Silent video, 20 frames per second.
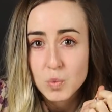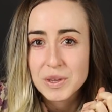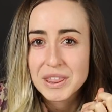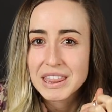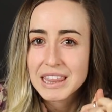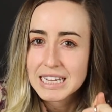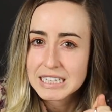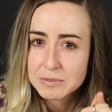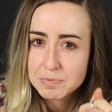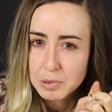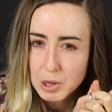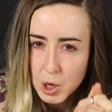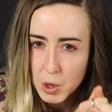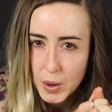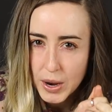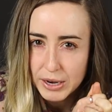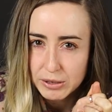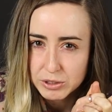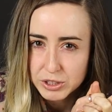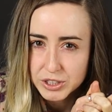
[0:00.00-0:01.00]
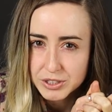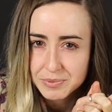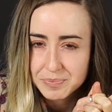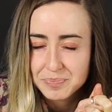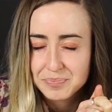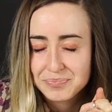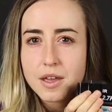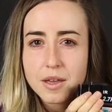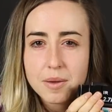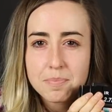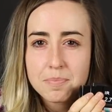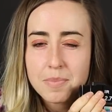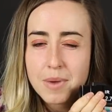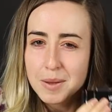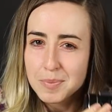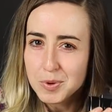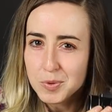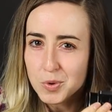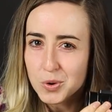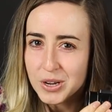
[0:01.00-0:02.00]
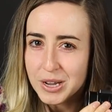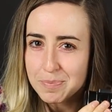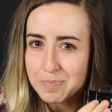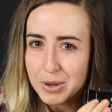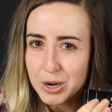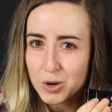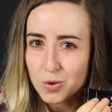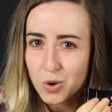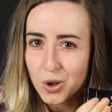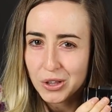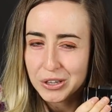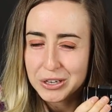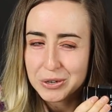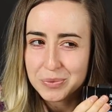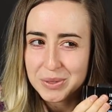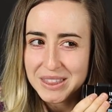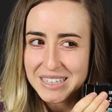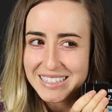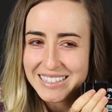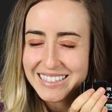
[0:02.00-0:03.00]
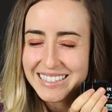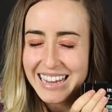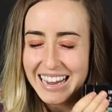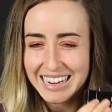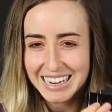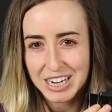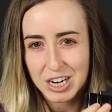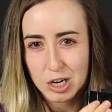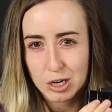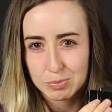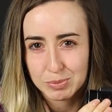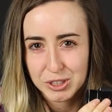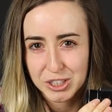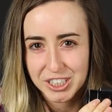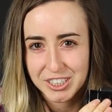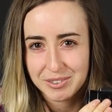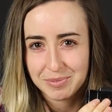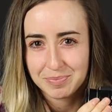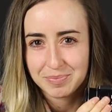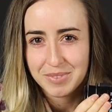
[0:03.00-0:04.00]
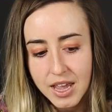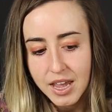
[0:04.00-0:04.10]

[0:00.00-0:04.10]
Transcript: with less blowout. Maybe we'll get better quality with the second option,